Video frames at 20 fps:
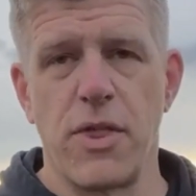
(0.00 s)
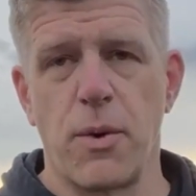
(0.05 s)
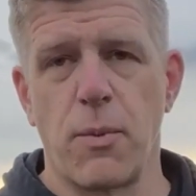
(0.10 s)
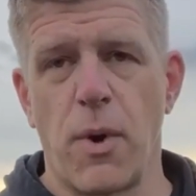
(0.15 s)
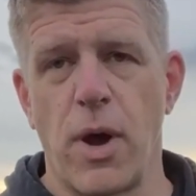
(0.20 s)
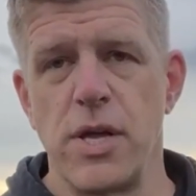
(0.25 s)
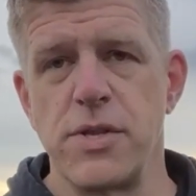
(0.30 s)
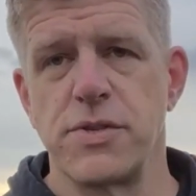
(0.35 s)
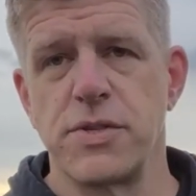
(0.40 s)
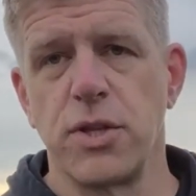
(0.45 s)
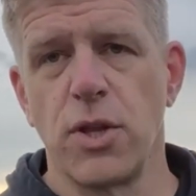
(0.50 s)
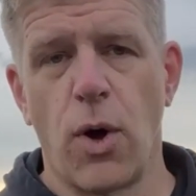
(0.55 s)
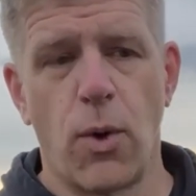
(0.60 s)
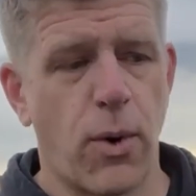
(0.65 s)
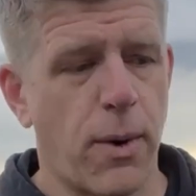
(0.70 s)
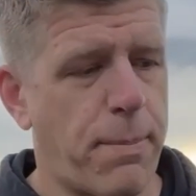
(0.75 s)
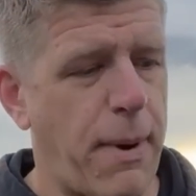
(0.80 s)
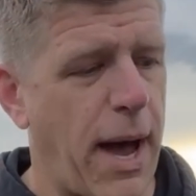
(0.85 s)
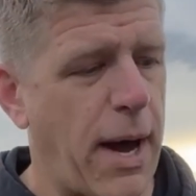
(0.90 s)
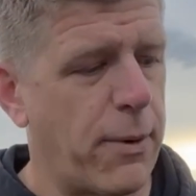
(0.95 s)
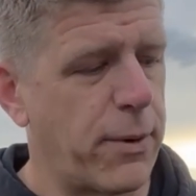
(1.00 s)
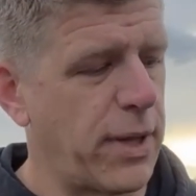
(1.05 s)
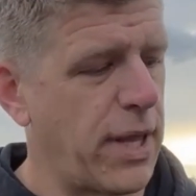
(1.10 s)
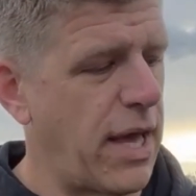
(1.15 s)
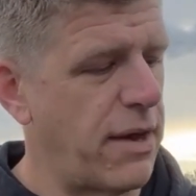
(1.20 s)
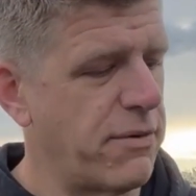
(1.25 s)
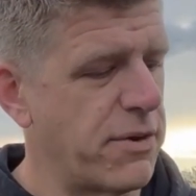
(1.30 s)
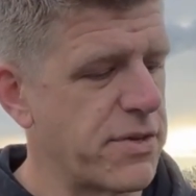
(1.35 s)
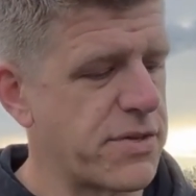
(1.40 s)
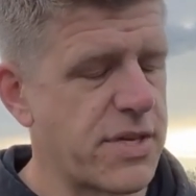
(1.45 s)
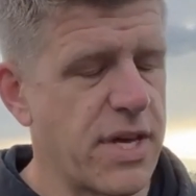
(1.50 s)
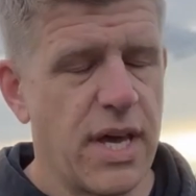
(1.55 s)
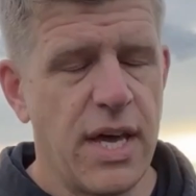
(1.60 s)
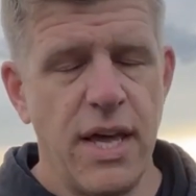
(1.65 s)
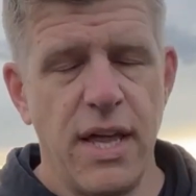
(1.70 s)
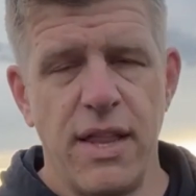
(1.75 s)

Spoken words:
that runs lower power levels,